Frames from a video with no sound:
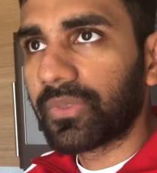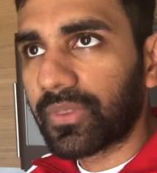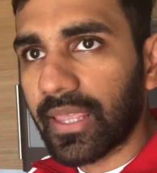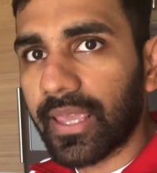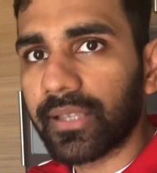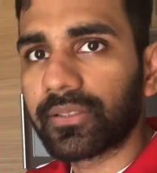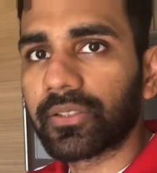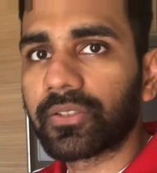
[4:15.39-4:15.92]

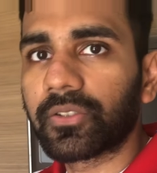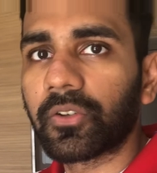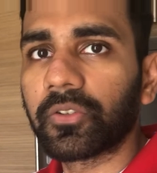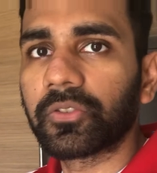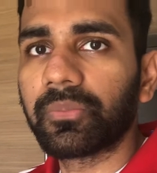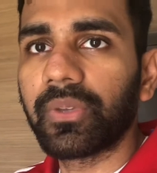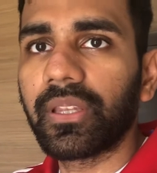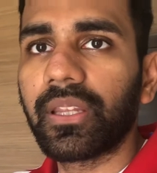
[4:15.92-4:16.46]
Thanks to
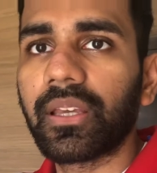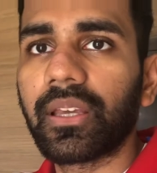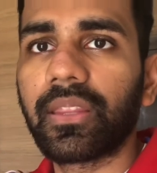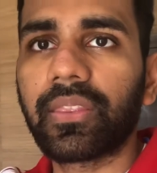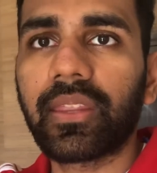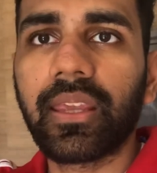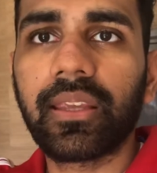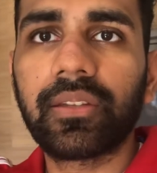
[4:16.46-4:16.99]
social media
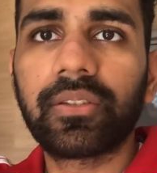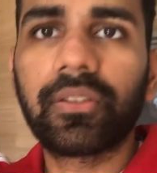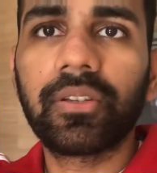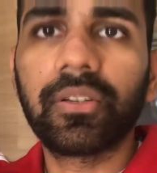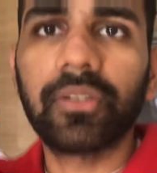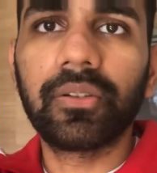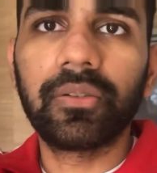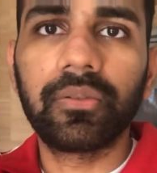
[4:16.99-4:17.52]
and thanks
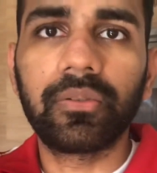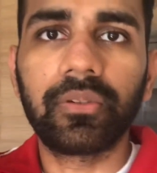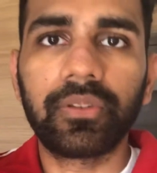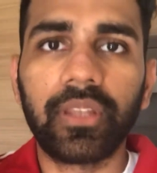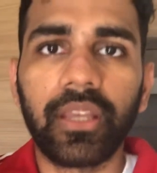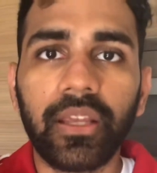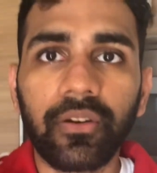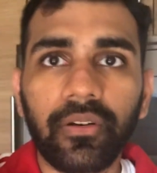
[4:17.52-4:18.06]
to
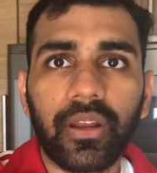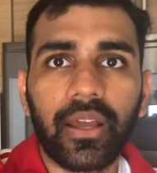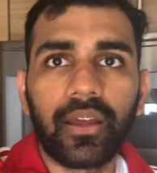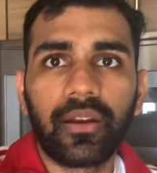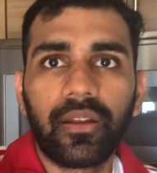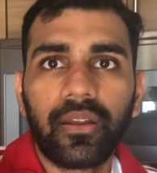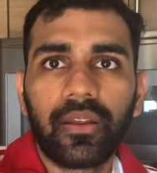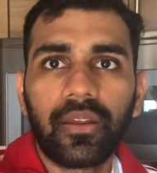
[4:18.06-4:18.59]
the internet,